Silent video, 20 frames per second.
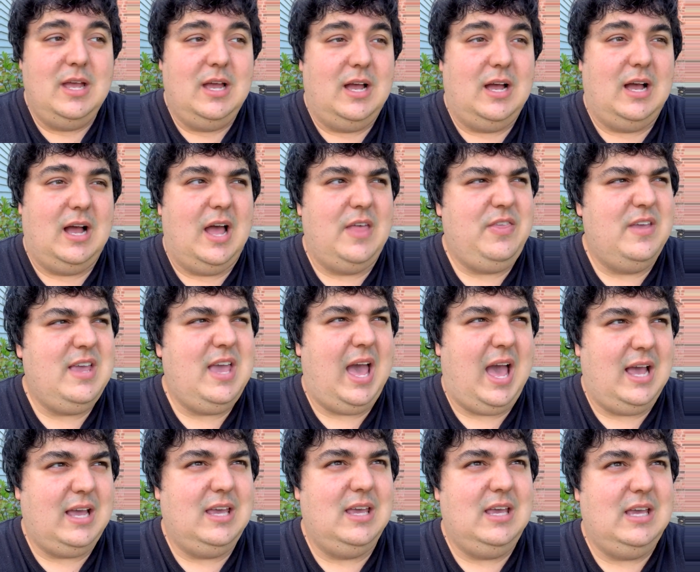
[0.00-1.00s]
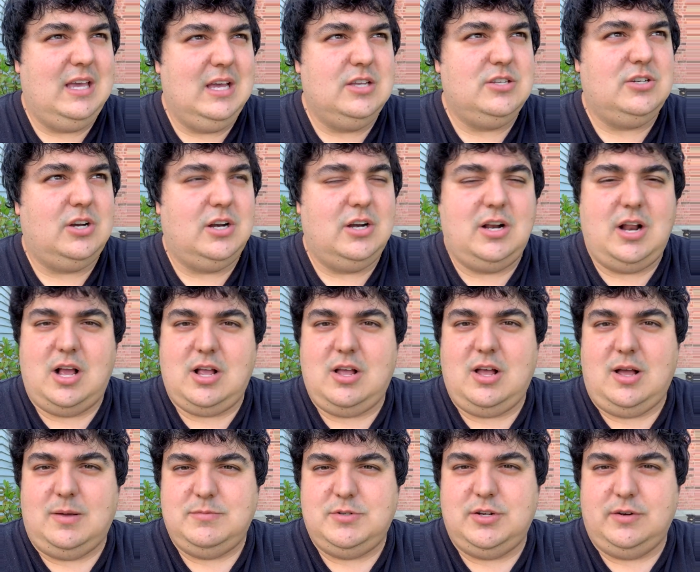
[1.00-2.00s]
I think
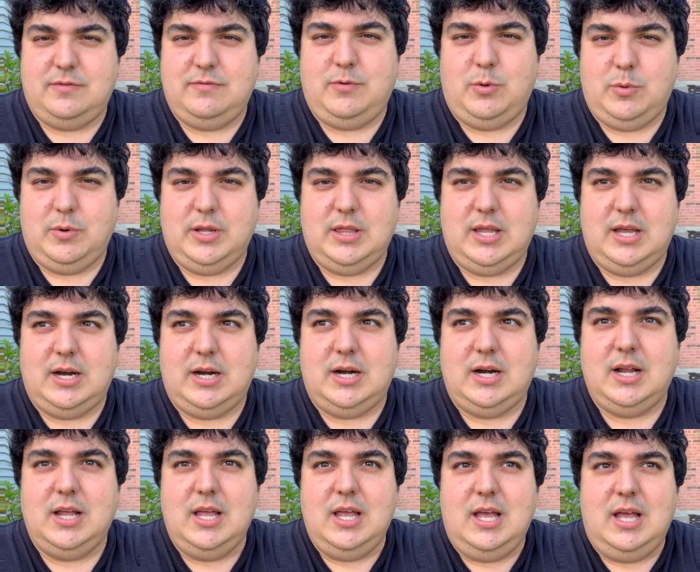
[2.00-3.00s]
hackingkickstarter.com should forward there.